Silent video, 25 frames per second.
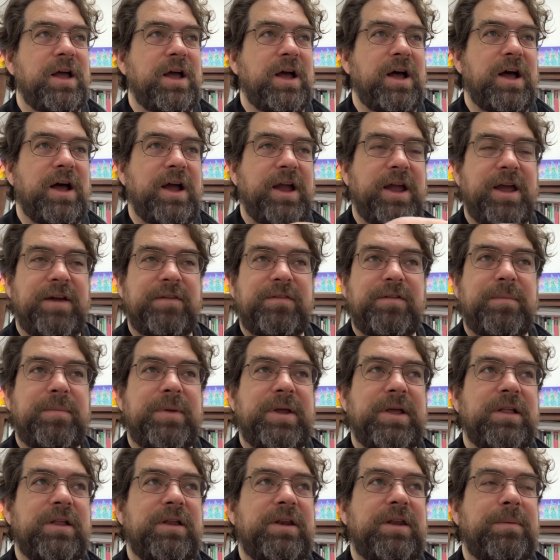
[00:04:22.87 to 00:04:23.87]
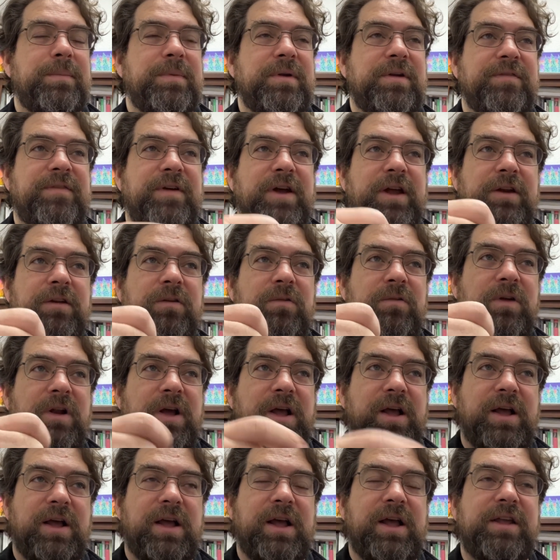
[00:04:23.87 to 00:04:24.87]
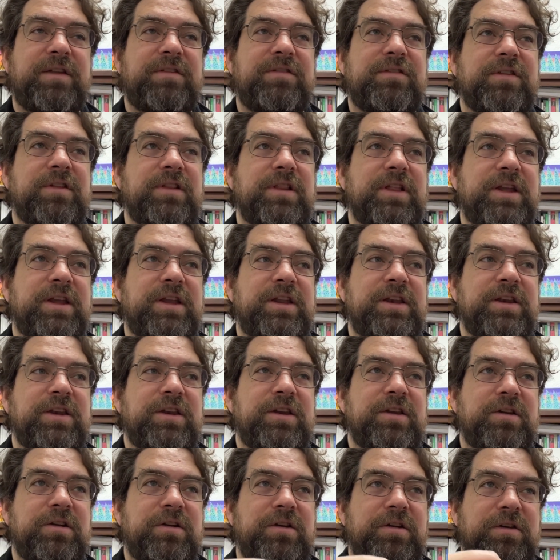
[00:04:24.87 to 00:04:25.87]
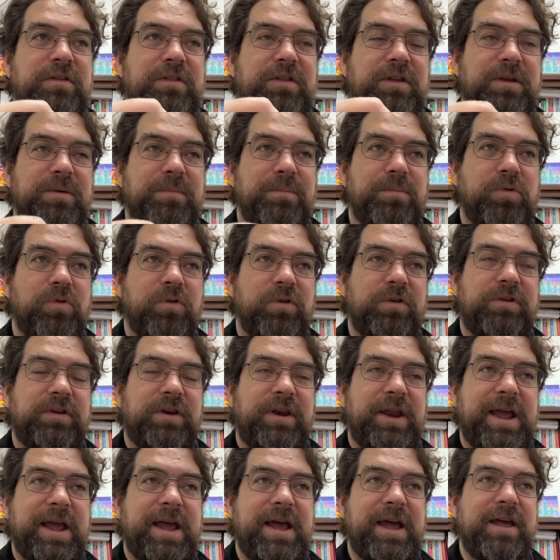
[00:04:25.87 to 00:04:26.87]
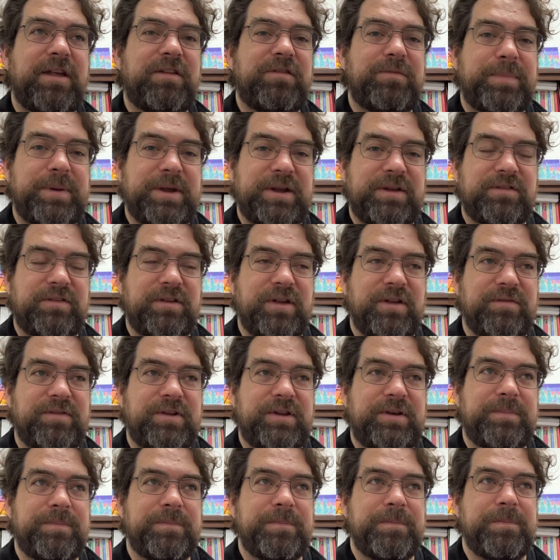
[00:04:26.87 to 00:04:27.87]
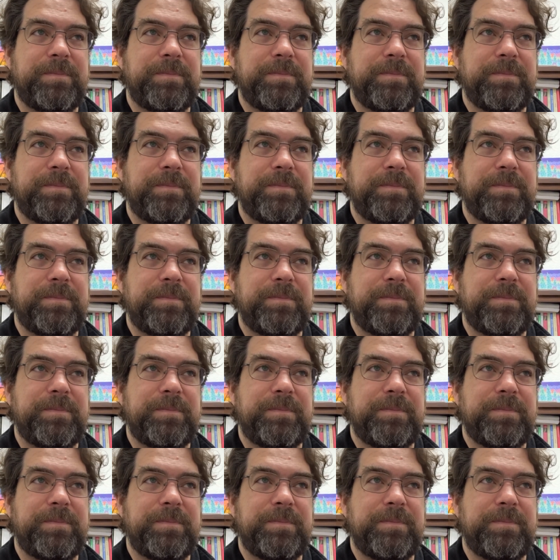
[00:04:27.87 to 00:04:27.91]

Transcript: I have a melody, but if I don't isolate the important aspects of it,